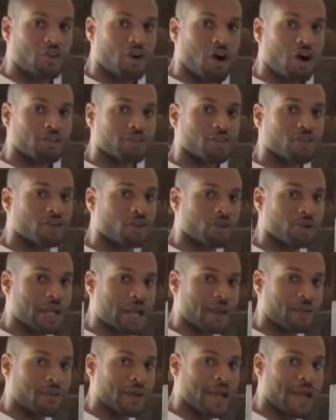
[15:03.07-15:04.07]
to also
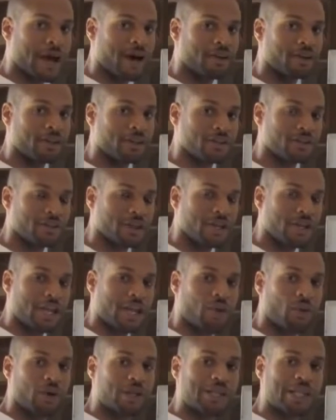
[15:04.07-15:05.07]
create realities.
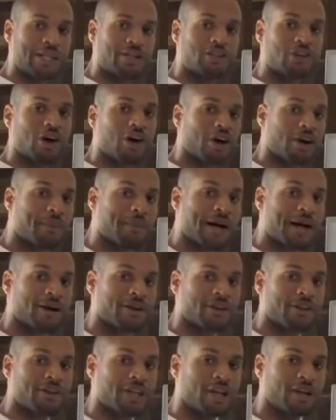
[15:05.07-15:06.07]
And what they talk
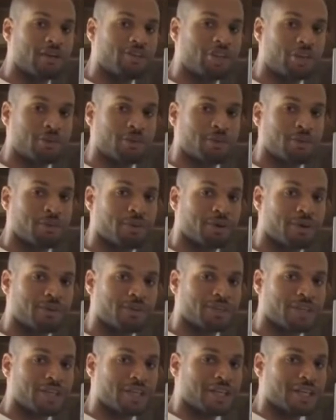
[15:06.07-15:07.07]
about in their deeper
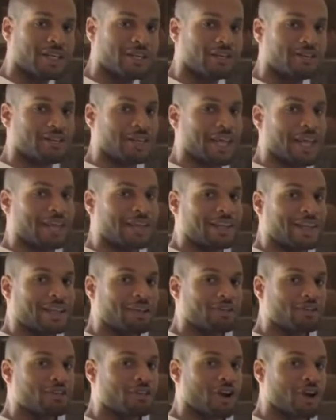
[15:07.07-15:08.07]
books is that
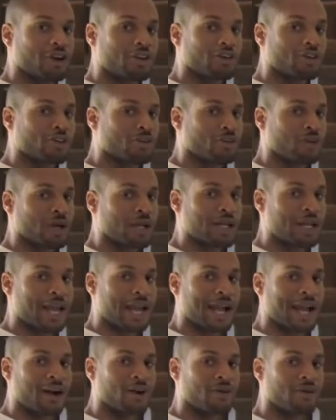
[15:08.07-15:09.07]
they started to run
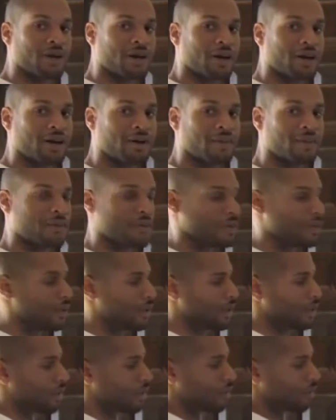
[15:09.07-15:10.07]
out of
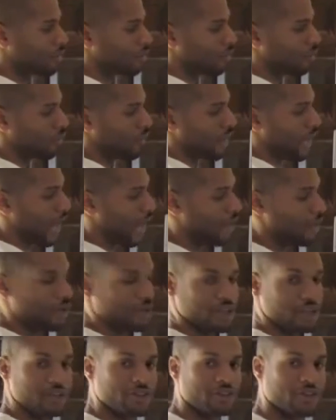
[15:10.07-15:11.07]

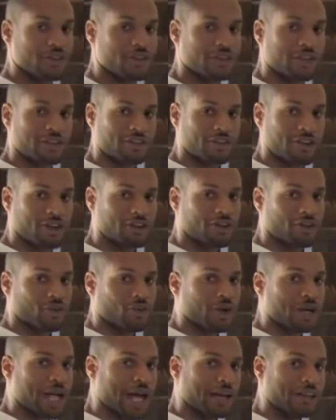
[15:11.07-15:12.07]
realities. They started to
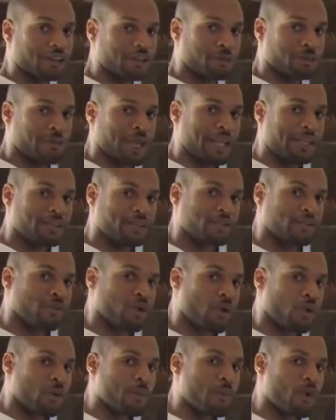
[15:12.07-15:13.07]
run out of space
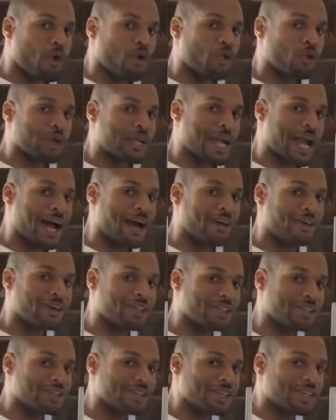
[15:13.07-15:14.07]
for more
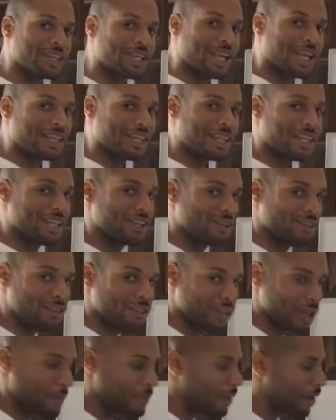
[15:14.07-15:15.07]
realities. And the
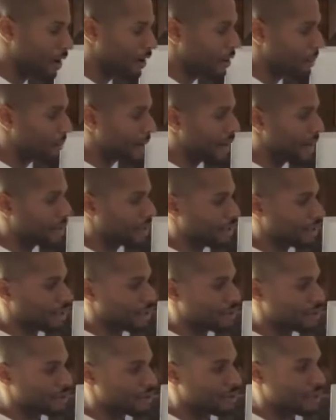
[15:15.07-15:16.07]
interesting part about it